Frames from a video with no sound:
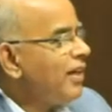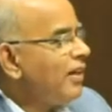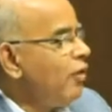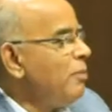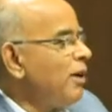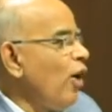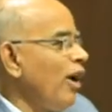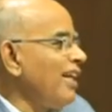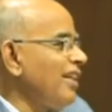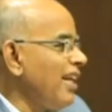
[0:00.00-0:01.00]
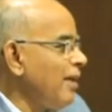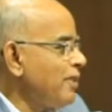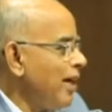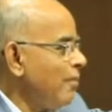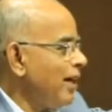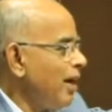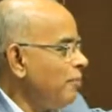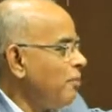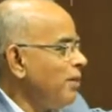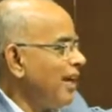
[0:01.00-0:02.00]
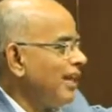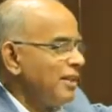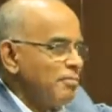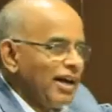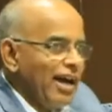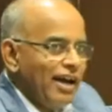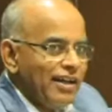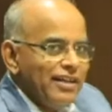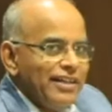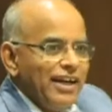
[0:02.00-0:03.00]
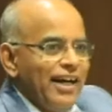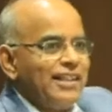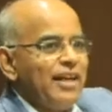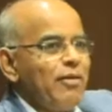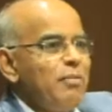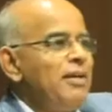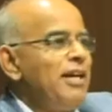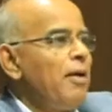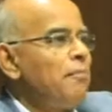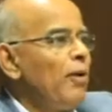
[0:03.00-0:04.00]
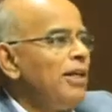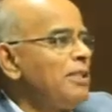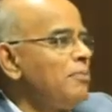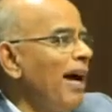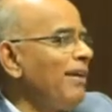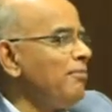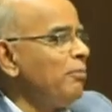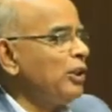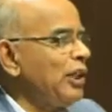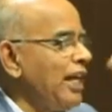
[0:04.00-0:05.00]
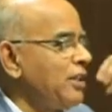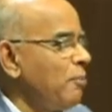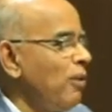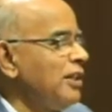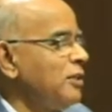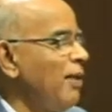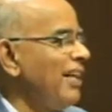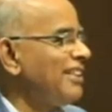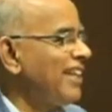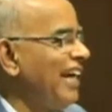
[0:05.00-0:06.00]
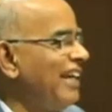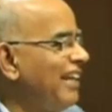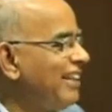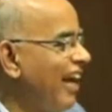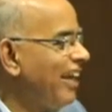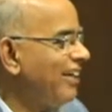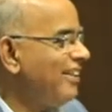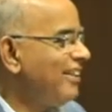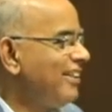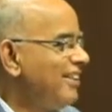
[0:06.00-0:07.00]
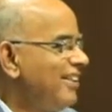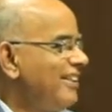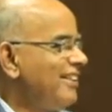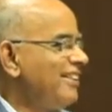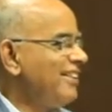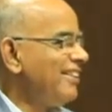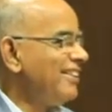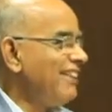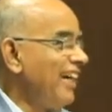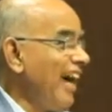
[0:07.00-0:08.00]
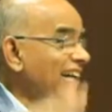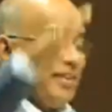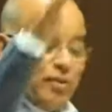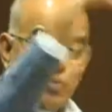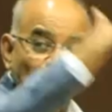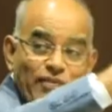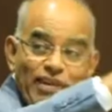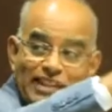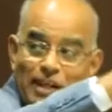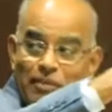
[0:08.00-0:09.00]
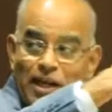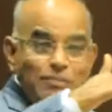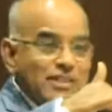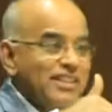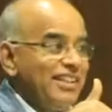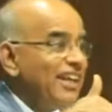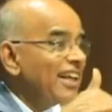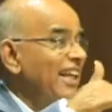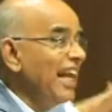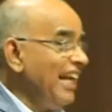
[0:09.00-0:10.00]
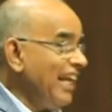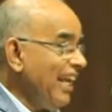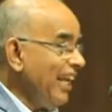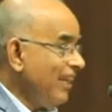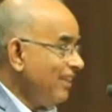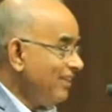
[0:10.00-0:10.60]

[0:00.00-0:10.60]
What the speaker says: He will be calling the names Ramanna, Bommanna, Timmanna, and there will be a policeman, mustached policeman standing there. And one victim comes, lady.